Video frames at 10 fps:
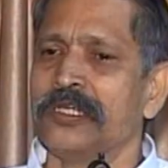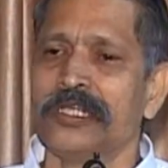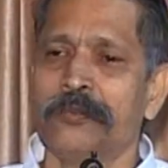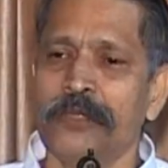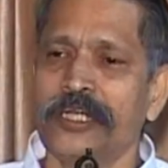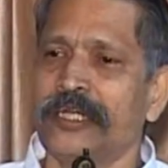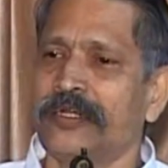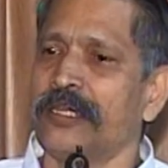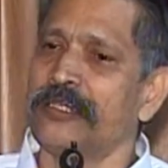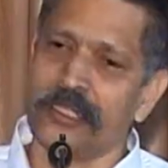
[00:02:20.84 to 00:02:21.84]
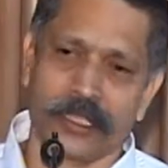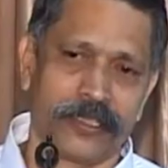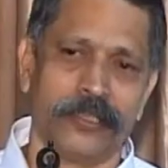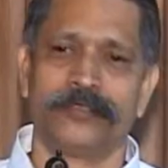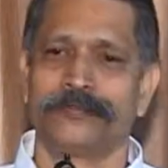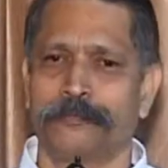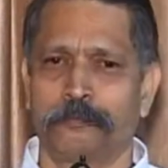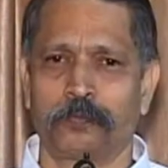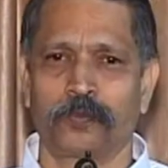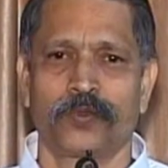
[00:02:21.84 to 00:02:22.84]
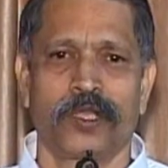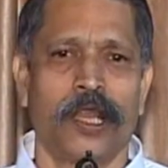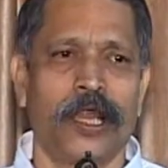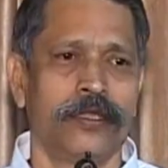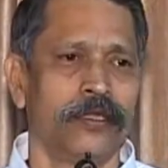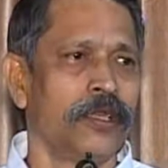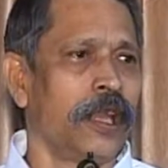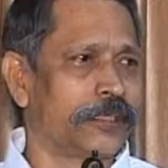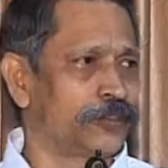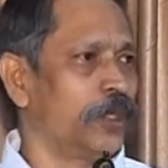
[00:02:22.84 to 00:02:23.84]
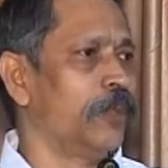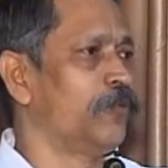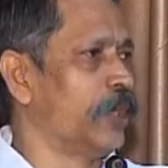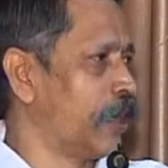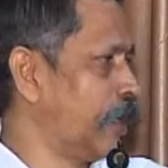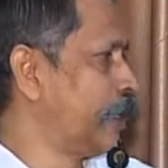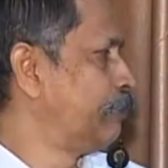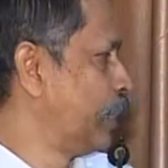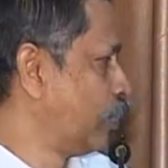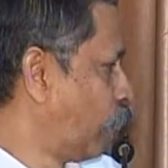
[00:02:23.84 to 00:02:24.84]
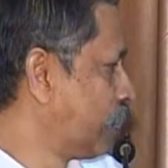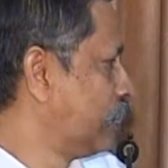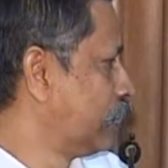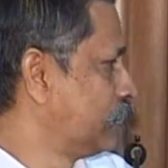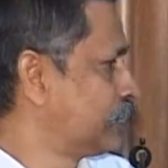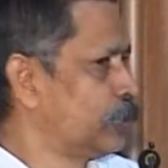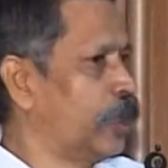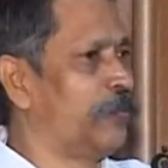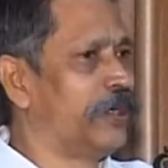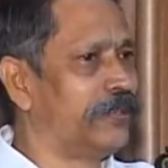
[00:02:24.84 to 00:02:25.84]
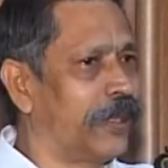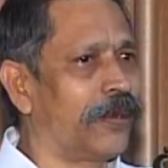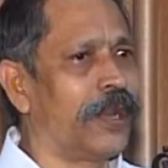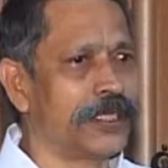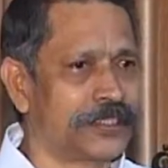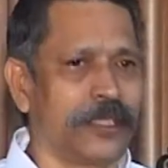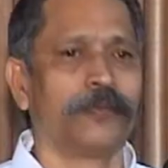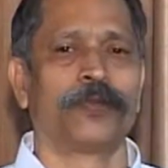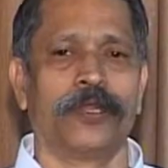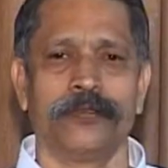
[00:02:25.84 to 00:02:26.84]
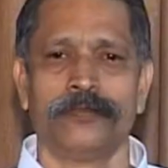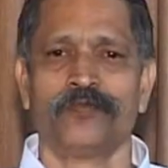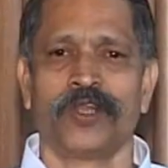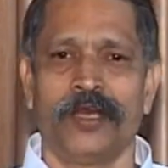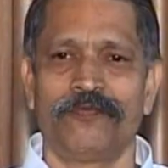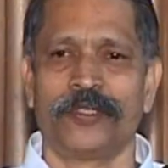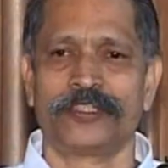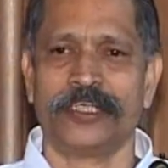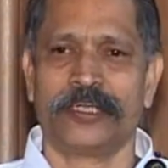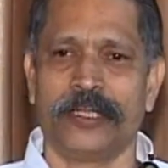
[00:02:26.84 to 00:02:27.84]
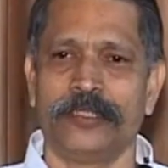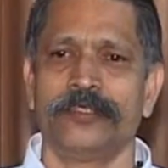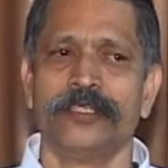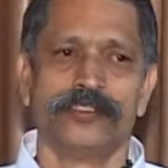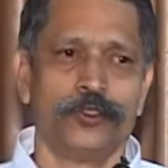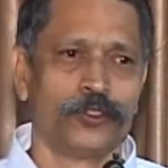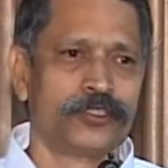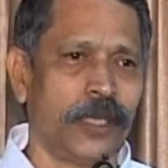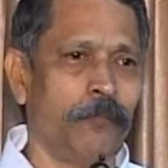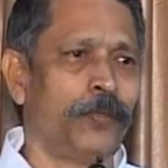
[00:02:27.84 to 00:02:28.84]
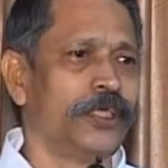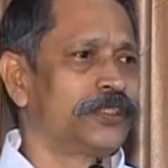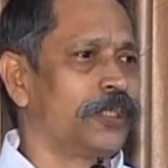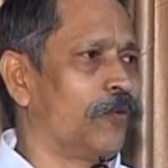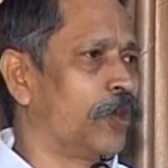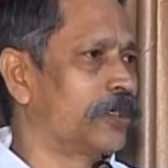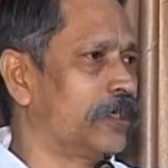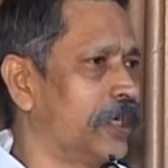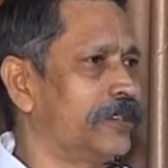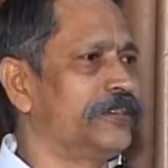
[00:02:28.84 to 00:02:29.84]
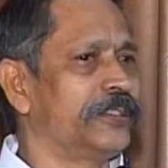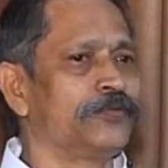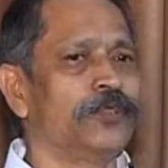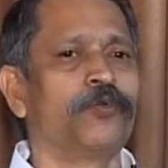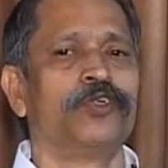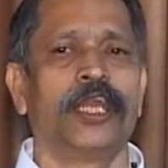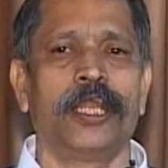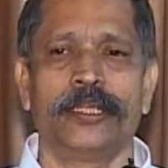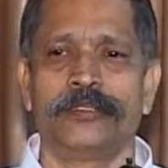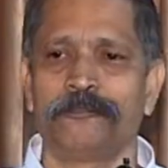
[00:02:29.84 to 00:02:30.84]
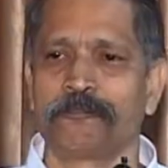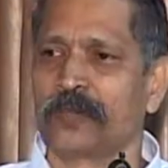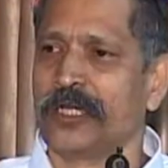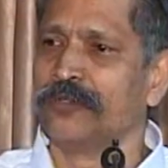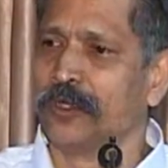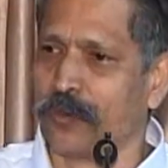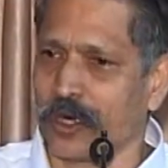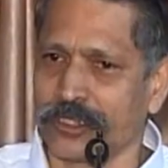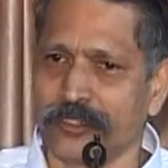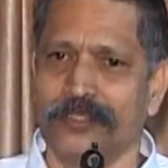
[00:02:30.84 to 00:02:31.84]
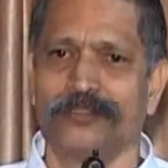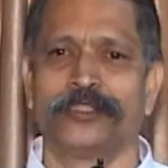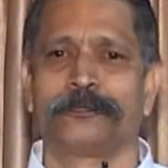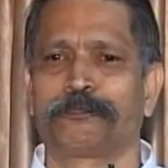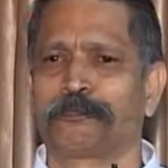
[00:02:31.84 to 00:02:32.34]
Immediately he agreed. And actually we are late by 1 year. It should have been done last April. Unfortunately, due to some personal work and other things, we have delayed and we have brought it down here.